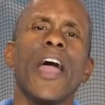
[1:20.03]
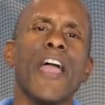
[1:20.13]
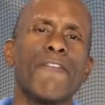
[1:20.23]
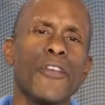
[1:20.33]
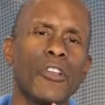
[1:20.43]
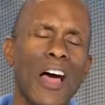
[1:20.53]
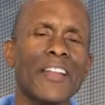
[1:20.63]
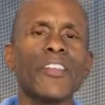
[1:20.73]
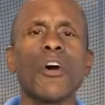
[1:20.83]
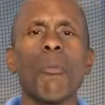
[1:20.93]
If you'd like
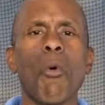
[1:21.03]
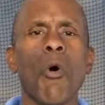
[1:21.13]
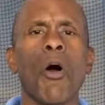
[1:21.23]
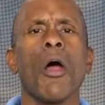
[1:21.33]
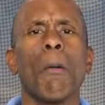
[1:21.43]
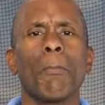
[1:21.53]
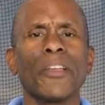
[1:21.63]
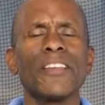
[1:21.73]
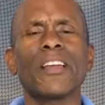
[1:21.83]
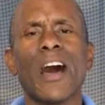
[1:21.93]
to know more,
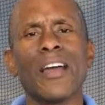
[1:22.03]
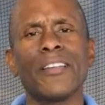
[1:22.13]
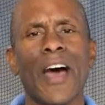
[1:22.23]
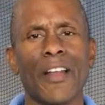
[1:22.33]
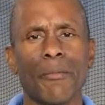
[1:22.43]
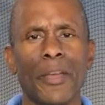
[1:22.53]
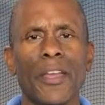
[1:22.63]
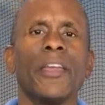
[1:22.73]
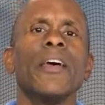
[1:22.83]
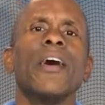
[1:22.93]
please contact
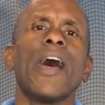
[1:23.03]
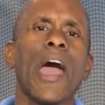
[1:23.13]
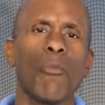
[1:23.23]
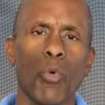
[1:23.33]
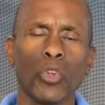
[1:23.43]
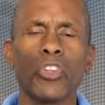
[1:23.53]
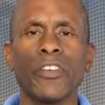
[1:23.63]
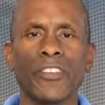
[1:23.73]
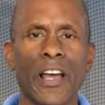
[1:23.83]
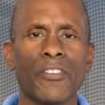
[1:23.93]
me and we'll
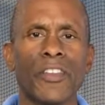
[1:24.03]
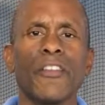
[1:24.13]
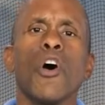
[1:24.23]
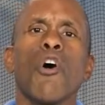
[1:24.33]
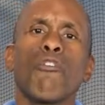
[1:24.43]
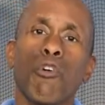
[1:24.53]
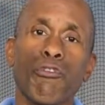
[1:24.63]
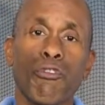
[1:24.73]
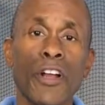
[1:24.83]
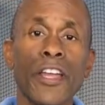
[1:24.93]
discuss it for
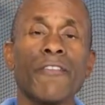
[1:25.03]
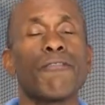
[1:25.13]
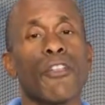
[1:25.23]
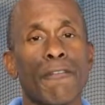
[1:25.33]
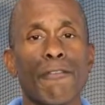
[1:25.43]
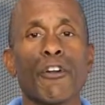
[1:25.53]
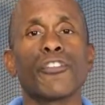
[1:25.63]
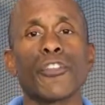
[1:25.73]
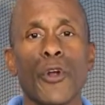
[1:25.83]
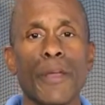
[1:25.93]
free for the
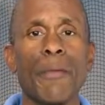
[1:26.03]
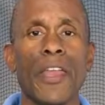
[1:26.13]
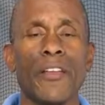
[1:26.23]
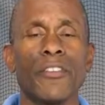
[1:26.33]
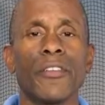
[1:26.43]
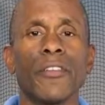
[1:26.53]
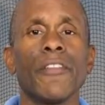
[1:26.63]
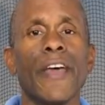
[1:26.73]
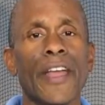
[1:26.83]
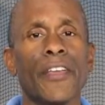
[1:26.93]
first 30 minutes.
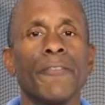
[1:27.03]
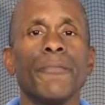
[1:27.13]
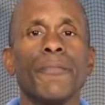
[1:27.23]
Thank you.